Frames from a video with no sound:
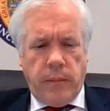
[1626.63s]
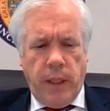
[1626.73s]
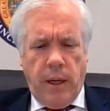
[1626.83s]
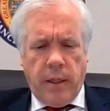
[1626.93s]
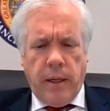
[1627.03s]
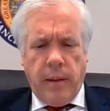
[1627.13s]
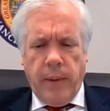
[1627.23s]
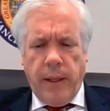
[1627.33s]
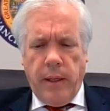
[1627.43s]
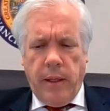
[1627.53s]
are going
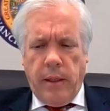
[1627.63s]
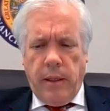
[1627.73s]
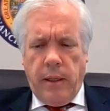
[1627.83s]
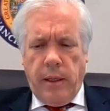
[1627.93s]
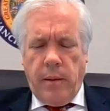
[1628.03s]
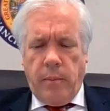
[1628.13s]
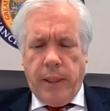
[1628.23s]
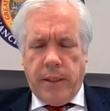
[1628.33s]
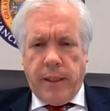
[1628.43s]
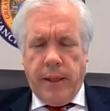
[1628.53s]
to be
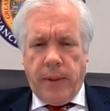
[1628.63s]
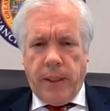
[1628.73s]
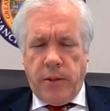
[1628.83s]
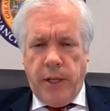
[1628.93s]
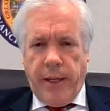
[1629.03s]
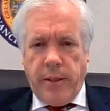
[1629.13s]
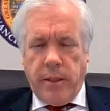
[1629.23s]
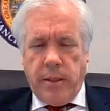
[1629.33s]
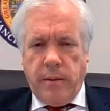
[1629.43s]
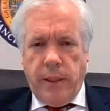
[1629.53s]
significant
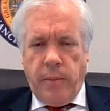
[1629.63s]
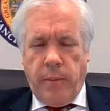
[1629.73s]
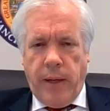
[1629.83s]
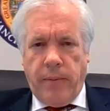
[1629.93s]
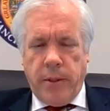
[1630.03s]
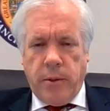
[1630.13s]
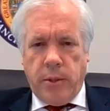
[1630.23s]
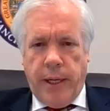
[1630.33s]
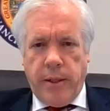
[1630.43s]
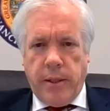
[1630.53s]
changes and beneficial
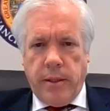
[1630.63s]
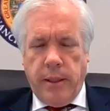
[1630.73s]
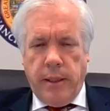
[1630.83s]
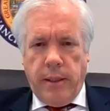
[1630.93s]
changes.